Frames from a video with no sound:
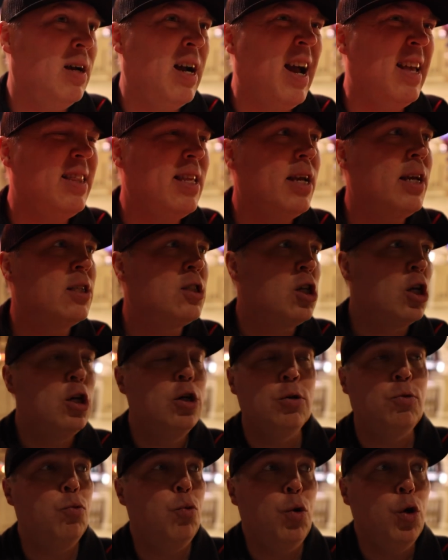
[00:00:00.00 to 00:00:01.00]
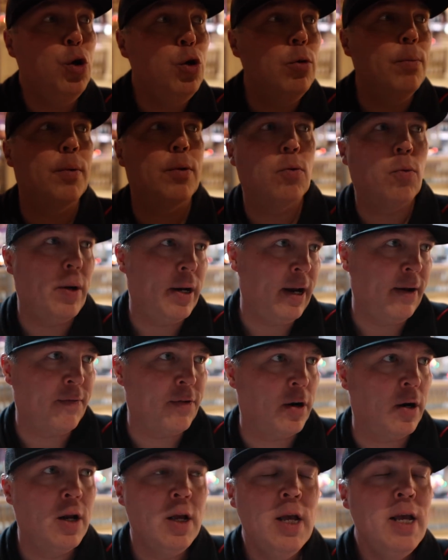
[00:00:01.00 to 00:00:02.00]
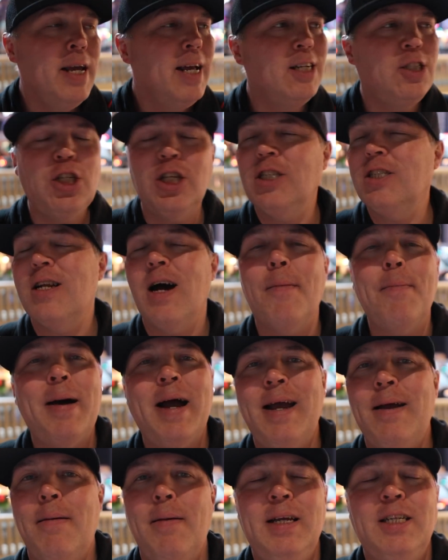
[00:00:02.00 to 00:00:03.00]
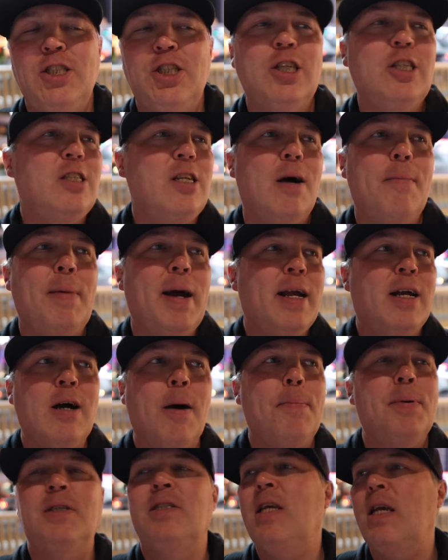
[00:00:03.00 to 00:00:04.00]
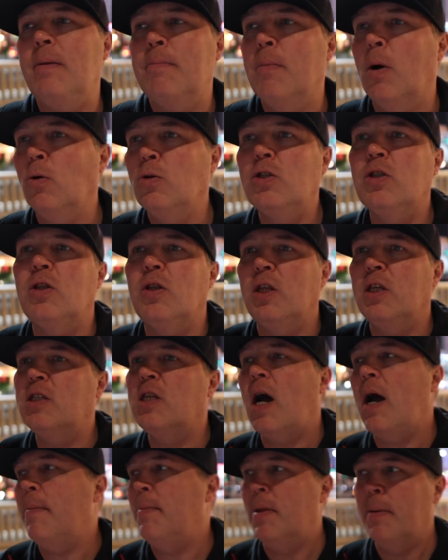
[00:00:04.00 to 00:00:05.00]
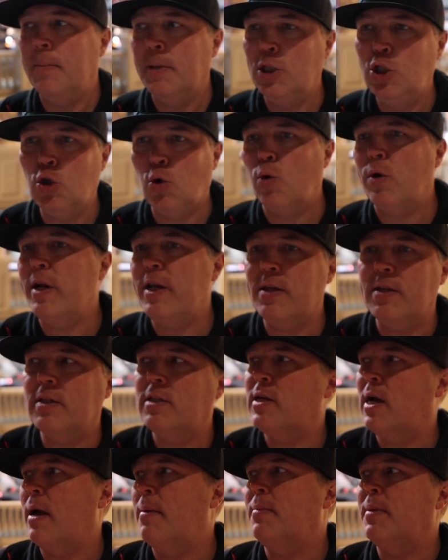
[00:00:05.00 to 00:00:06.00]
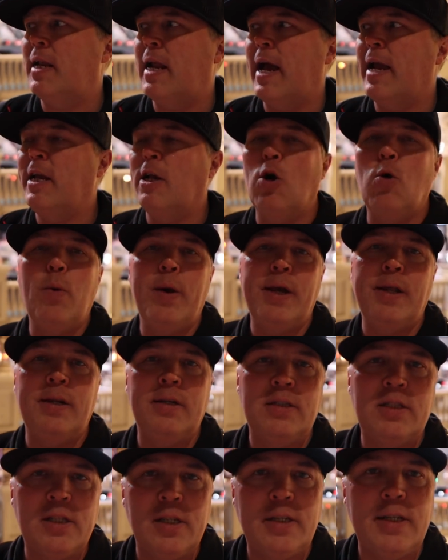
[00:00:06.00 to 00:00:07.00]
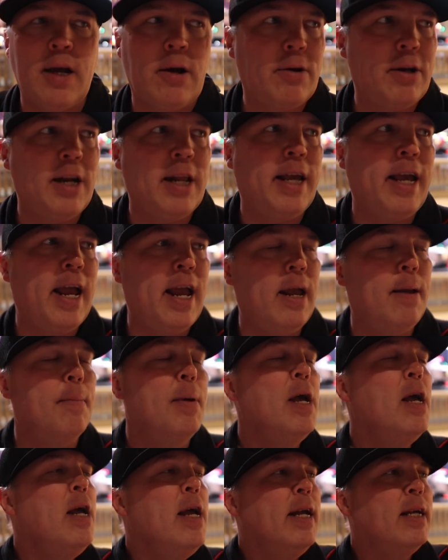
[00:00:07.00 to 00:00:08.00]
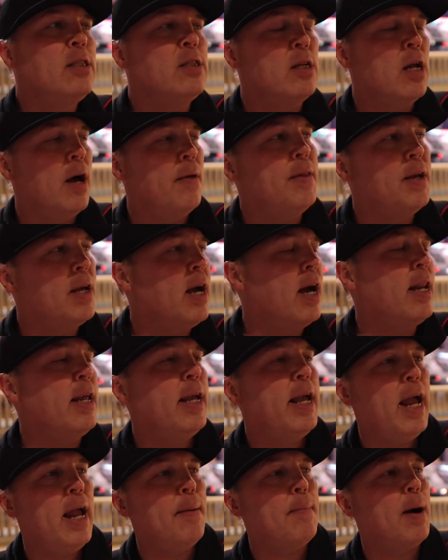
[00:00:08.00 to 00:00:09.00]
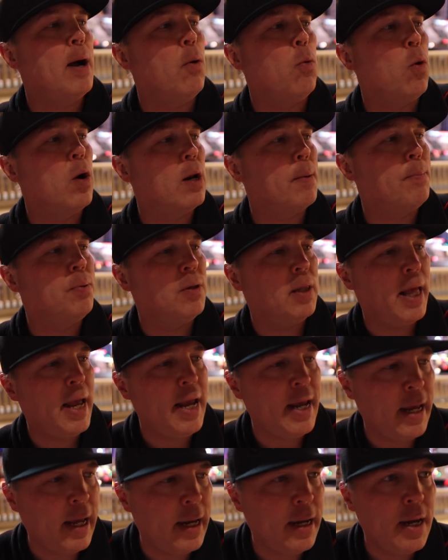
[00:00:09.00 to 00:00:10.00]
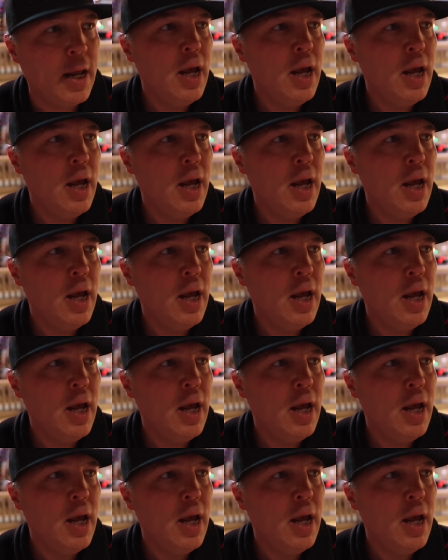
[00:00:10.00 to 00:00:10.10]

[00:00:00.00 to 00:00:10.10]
I think it's a good room or whatever. It's just not my it's just not my cup of tea most of the time. The majority of the time that I go in and sit down in a game, it's not the kind of game I want to play in.